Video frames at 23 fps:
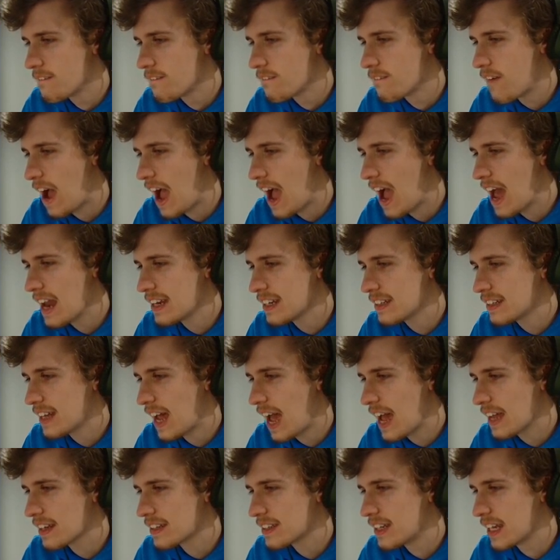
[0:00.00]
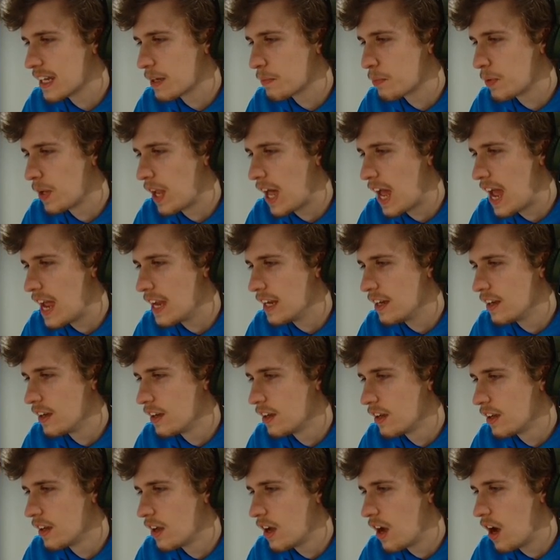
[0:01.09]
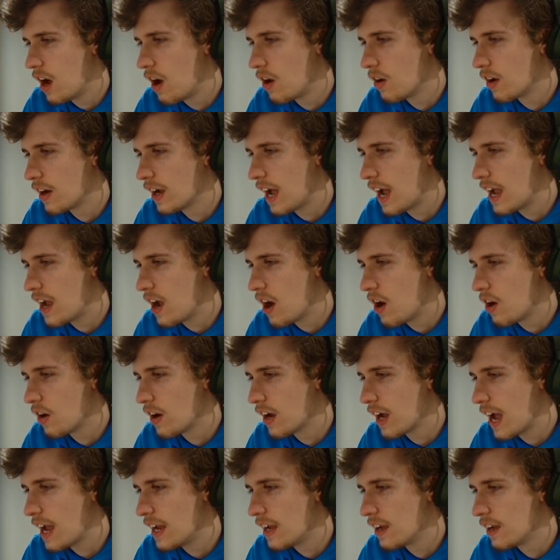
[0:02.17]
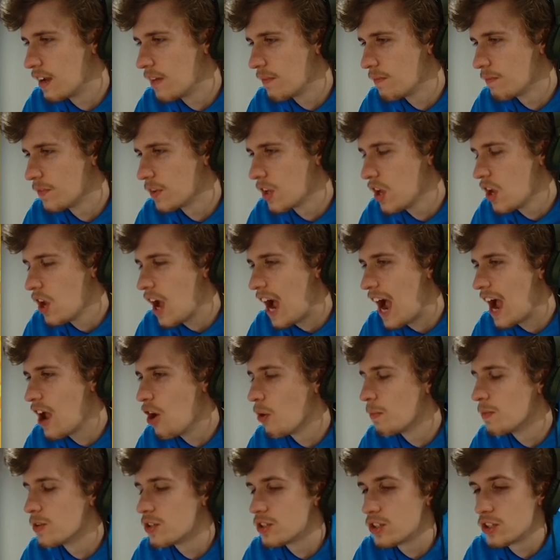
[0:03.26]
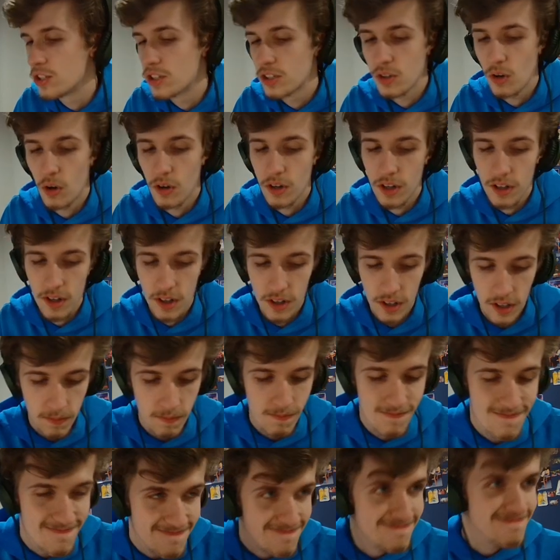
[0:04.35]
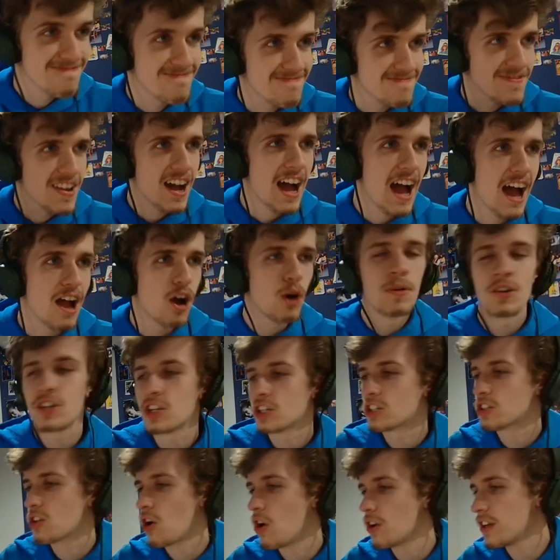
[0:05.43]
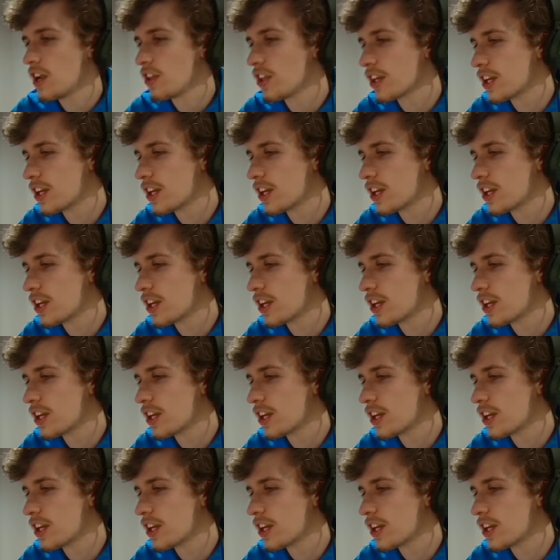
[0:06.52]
Fantastic play. Okay, okay. I almost just scored another... I almost just scored another